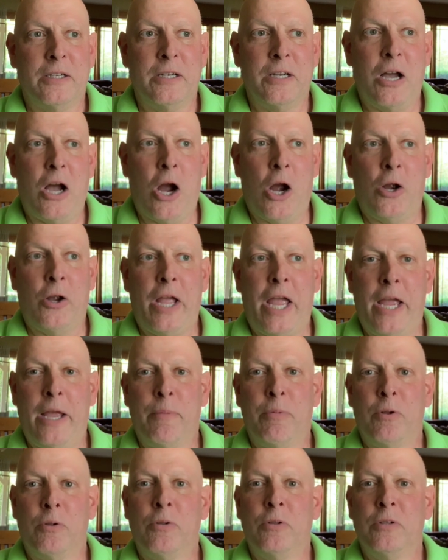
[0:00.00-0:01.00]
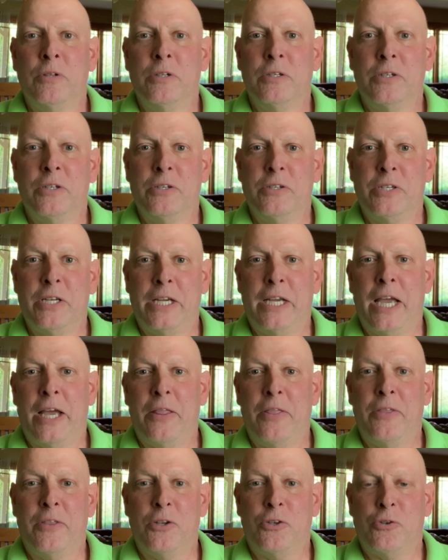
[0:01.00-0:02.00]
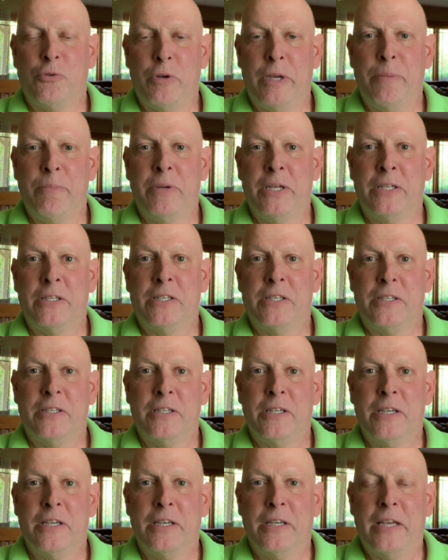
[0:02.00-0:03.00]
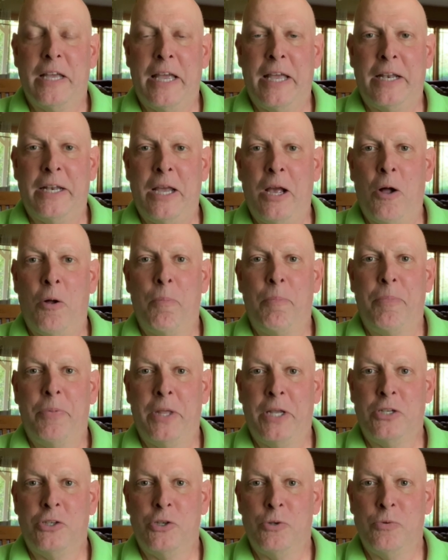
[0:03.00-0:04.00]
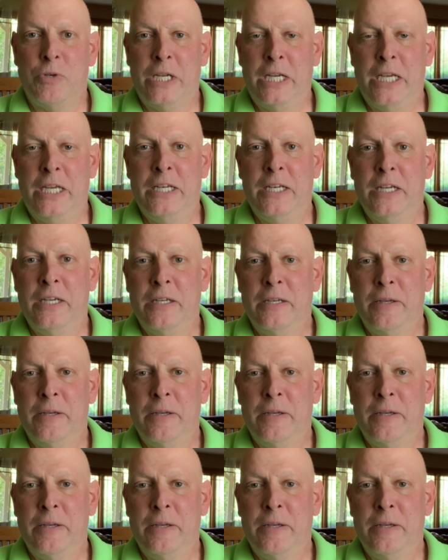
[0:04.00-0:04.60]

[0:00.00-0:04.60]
are able to get the treatments and help that you need.